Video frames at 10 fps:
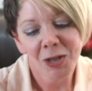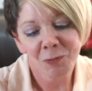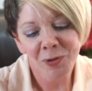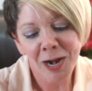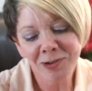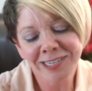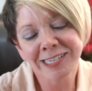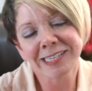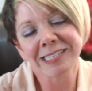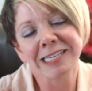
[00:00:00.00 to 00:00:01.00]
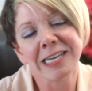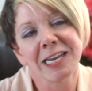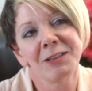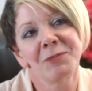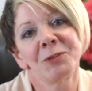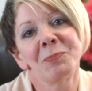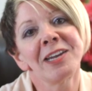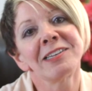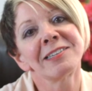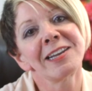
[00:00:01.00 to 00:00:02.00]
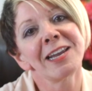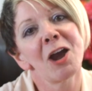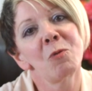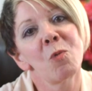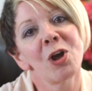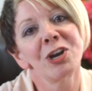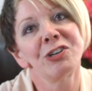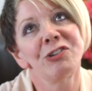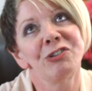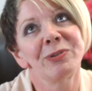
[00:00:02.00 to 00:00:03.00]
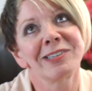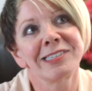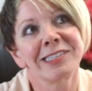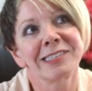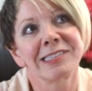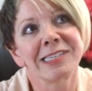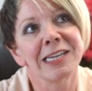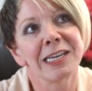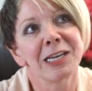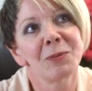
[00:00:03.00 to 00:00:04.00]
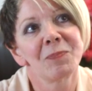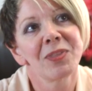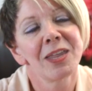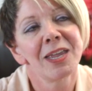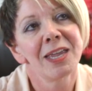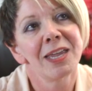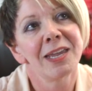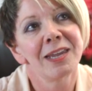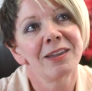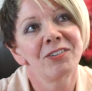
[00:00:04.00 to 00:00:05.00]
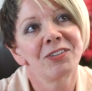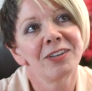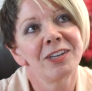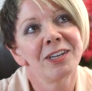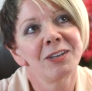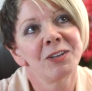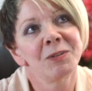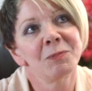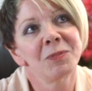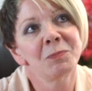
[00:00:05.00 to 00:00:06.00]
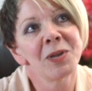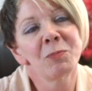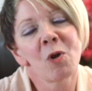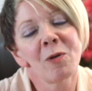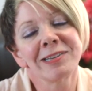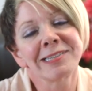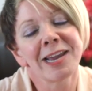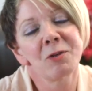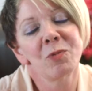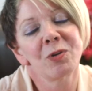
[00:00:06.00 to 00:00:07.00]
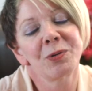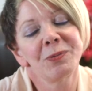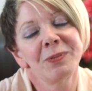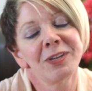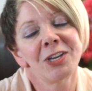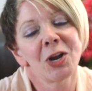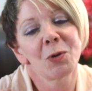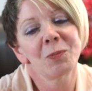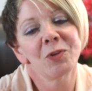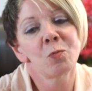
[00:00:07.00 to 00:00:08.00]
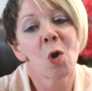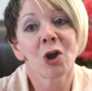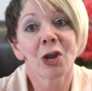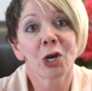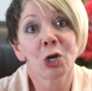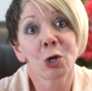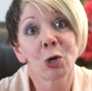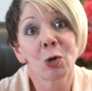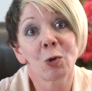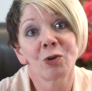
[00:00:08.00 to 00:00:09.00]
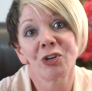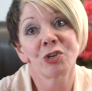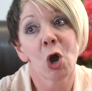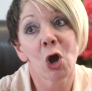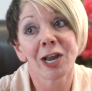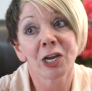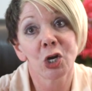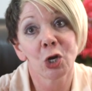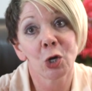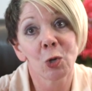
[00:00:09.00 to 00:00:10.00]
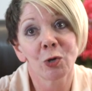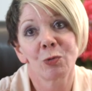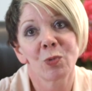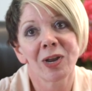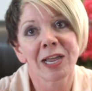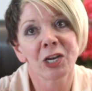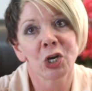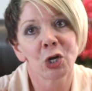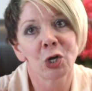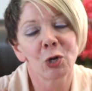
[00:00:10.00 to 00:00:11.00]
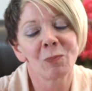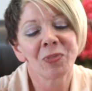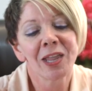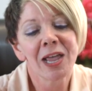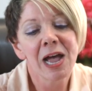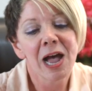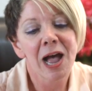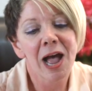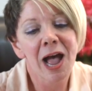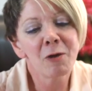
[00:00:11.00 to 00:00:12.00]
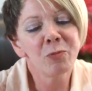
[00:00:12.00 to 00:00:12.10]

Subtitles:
When I was 16, the biggest thing I wanted to do at 16 is, people always say, well, you know, you walk like a girl, or you talk like a girl, or you run like a girl. I